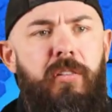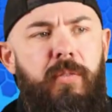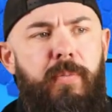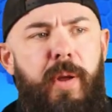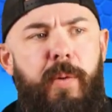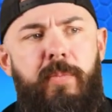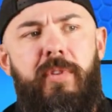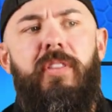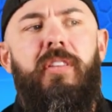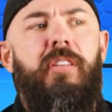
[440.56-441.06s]
you
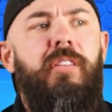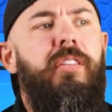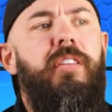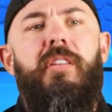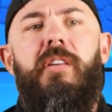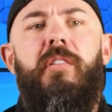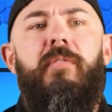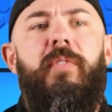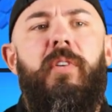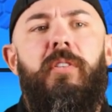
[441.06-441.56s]
remember the
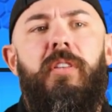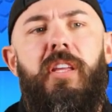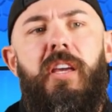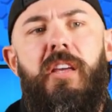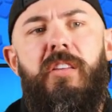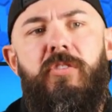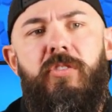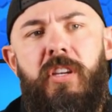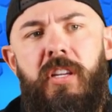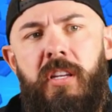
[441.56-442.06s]
Lenovo
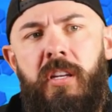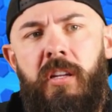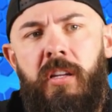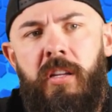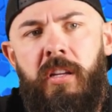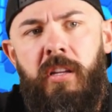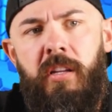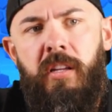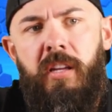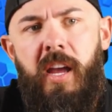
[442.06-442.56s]
Legion,
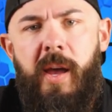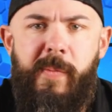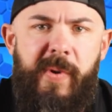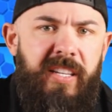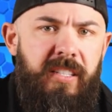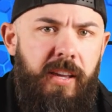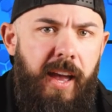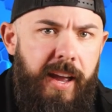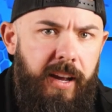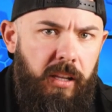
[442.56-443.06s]

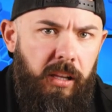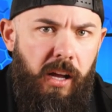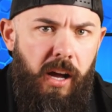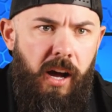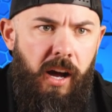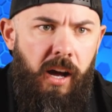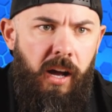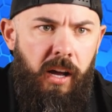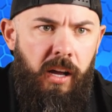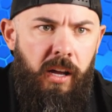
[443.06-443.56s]
MSI
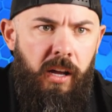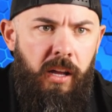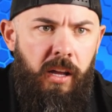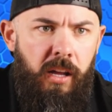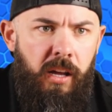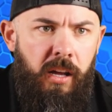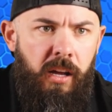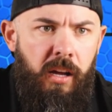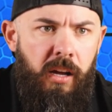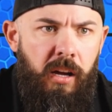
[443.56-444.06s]
Claw,
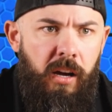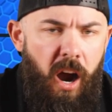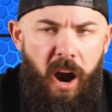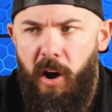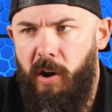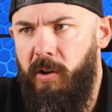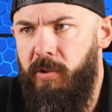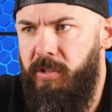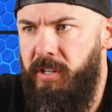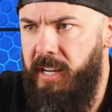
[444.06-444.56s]

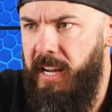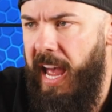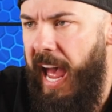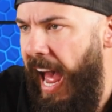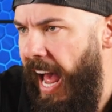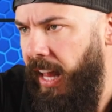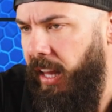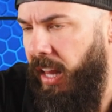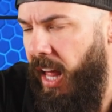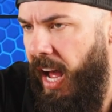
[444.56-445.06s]
ROG
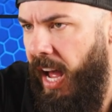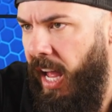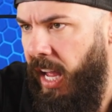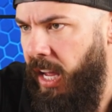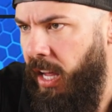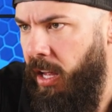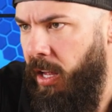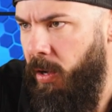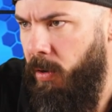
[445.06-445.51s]
Ally?